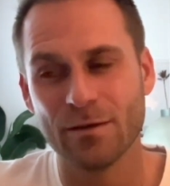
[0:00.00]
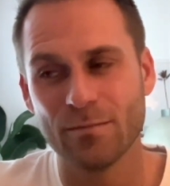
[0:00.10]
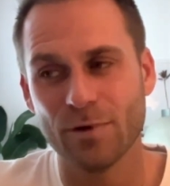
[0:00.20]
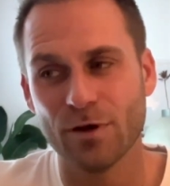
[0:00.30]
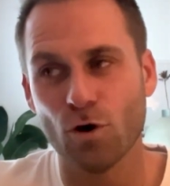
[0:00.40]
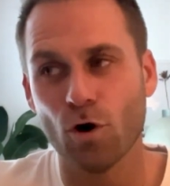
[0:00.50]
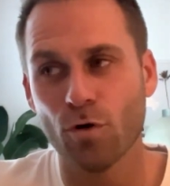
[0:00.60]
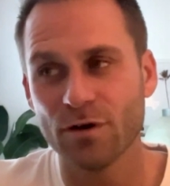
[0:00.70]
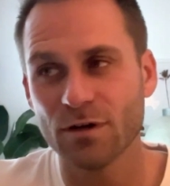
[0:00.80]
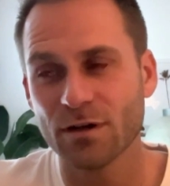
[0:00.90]
But
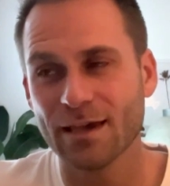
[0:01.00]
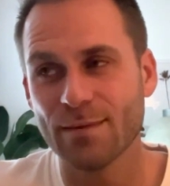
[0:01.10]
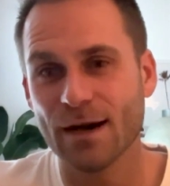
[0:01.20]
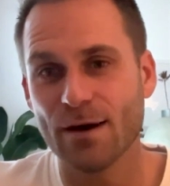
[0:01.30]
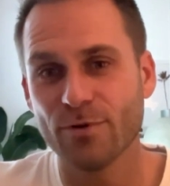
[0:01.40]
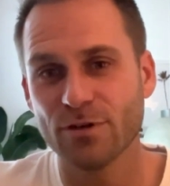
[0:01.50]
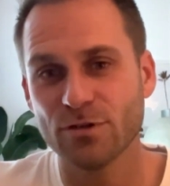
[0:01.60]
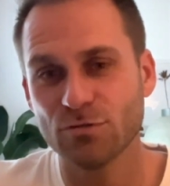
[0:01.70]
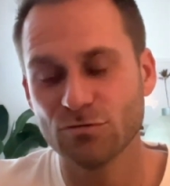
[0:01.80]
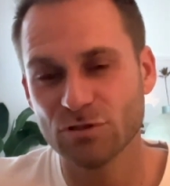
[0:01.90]
Aura came out with a
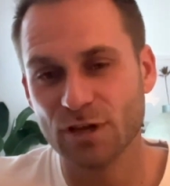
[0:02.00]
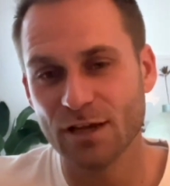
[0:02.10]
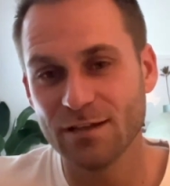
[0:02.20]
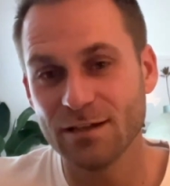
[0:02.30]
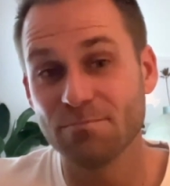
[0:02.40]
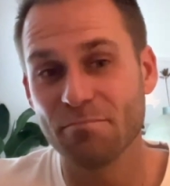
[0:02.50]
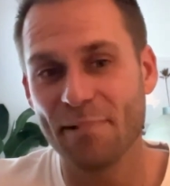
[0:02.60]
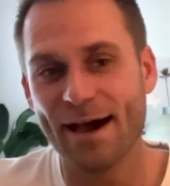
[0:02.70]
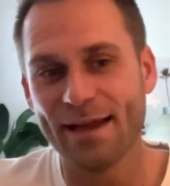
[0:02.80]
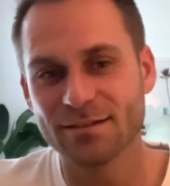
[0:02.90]
new study in
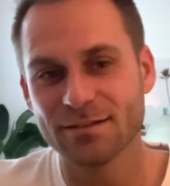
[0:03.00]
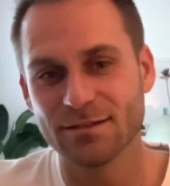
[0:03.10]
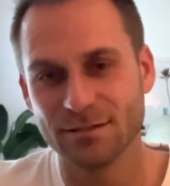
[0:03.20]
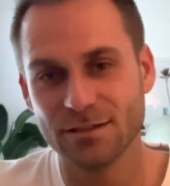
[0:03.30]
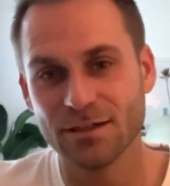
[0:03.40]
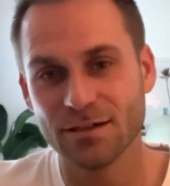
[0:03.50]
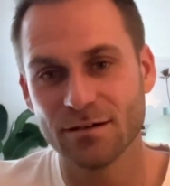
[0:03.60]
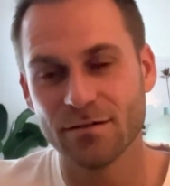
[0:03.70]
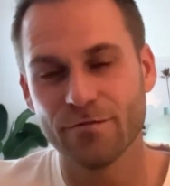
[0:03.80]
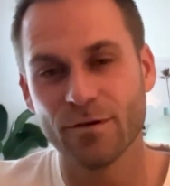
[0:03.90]
March this year
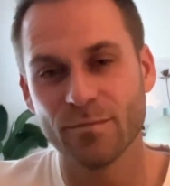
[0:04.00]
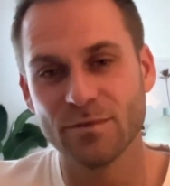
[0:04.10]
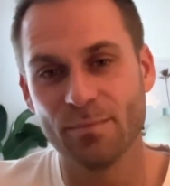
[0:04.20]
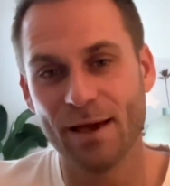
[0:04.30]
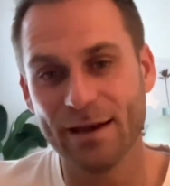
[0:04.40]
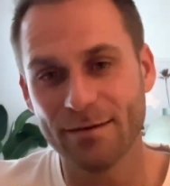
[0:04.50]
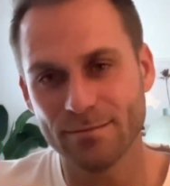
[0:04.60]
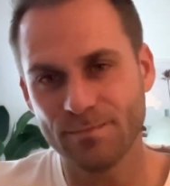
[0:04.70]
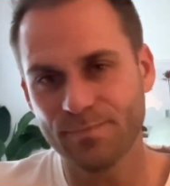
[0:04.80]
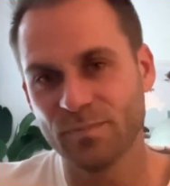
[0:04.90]
from Japan,
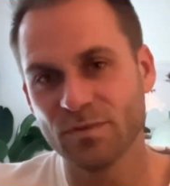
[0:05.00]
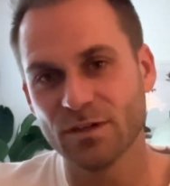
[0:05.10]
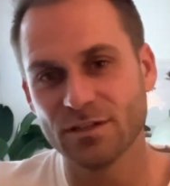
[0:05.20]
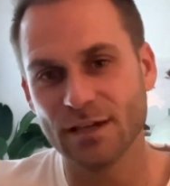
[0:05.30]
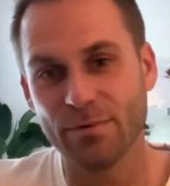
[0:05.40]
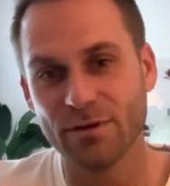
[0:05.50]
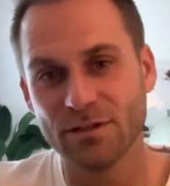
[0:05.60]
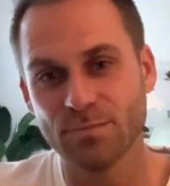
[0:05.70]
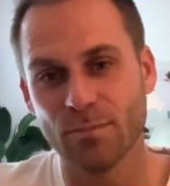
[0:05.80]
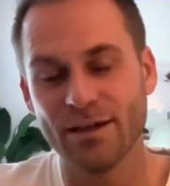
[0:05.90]
on a Japanese
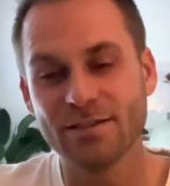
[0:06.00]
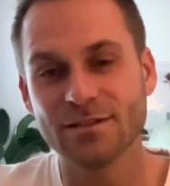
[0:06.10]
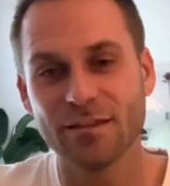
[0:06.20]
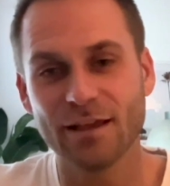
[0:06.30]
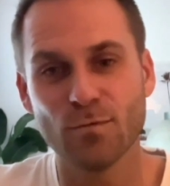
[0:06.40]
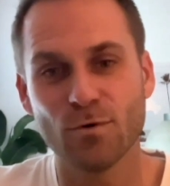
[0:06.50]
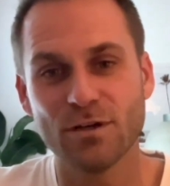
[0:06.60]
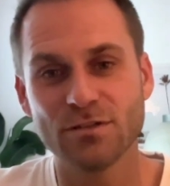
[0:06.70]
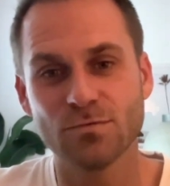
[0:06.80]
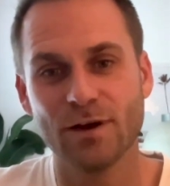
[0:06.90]
population, I think it
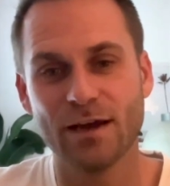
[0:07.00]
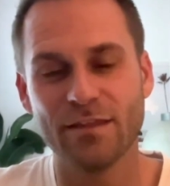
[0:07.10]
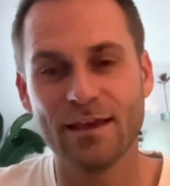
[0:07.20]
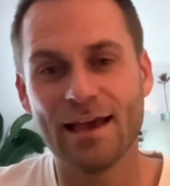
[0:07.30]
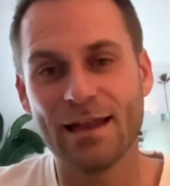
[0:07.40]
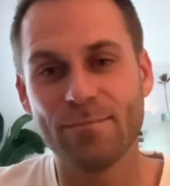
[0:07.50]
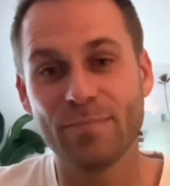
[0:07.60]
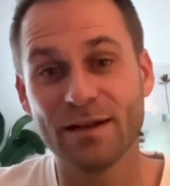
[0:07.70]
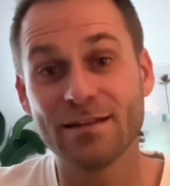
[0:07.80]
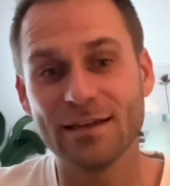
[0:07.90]
was, where they had
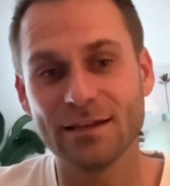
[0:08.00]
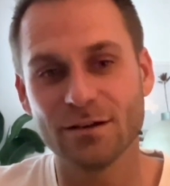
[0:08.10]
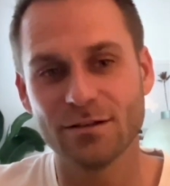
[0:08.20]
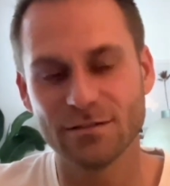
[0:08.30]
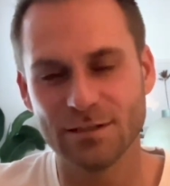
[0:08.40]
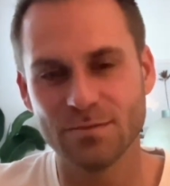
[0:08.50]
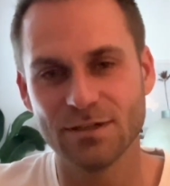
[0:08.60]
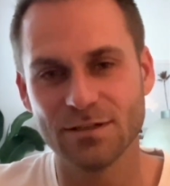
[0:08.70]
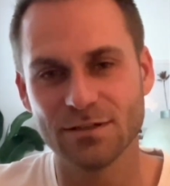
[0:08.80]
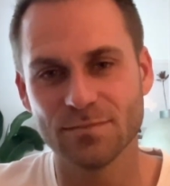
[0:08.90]
better data on the sleep
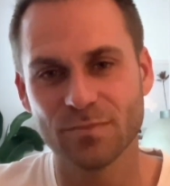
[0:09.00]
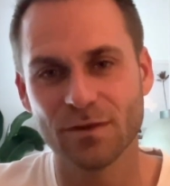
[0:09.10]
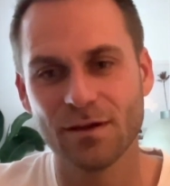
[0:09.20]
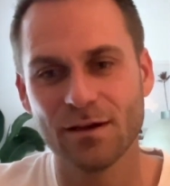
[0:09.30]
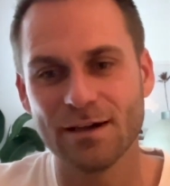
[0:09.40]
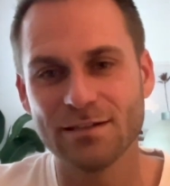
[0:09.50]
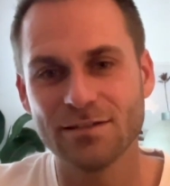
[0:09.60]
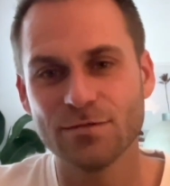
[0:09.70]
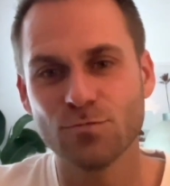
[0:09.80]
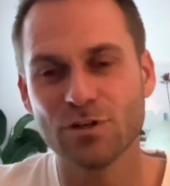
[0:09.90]
stages. I
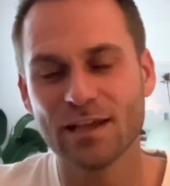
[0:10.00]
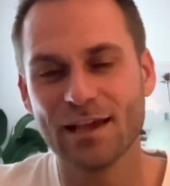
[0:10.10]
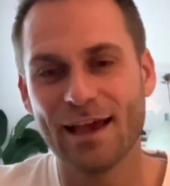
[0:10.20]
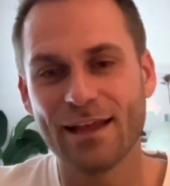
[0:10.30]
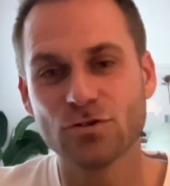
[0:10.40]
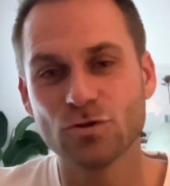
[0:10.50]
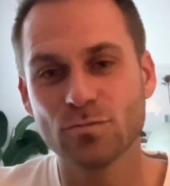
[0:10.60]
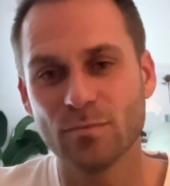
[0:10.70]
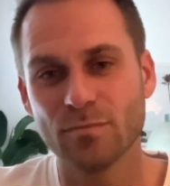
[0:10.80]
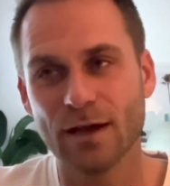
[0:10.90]
still wouldn't
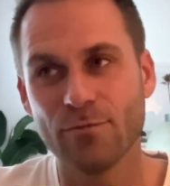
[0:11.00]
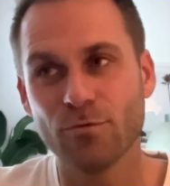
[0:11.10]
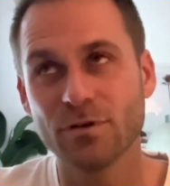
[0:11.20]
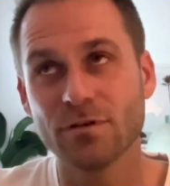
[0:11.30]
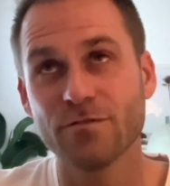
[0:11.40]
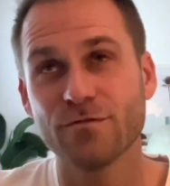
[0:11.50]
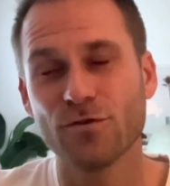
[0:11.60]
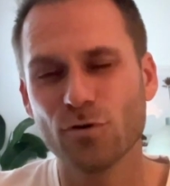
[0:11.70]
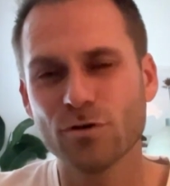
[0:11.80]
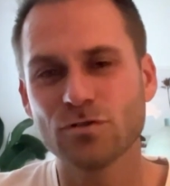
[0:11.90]
I wouldn't
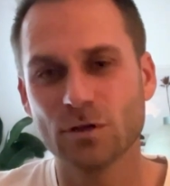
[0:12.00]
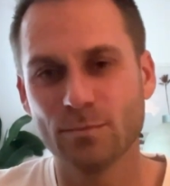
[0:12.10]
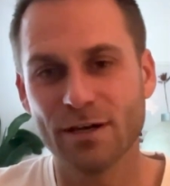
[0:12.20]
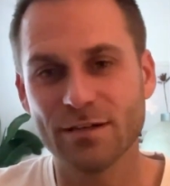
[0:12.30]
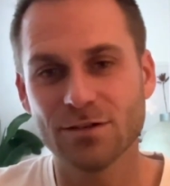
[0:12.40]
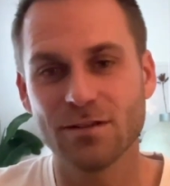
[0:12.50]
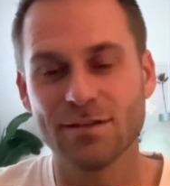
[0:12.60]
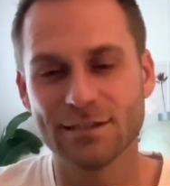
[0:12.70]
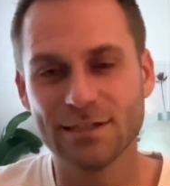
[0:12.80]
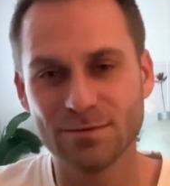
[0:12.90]
focus so much on the
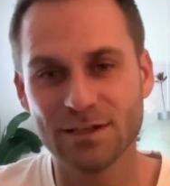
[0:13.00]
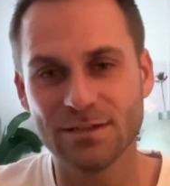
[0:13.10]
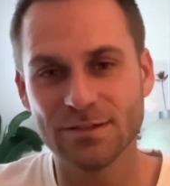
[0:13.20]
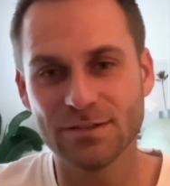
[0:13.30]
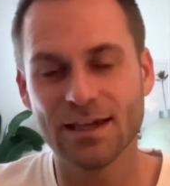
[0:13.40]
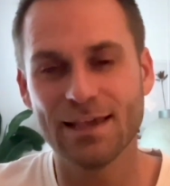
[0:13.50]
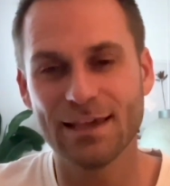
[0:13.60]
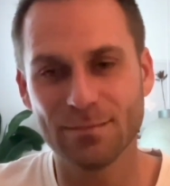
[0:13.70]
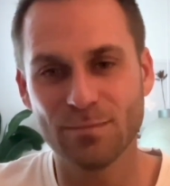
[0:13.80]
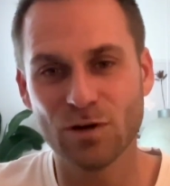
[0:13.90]
sleep stages,
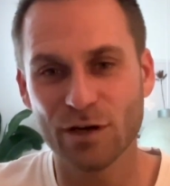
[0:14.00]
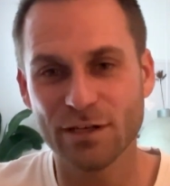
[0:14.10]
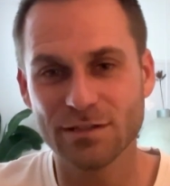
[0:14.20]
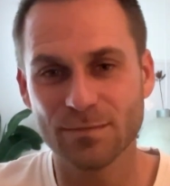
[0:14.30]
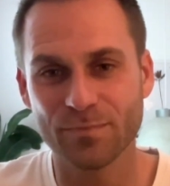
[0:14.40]
again, because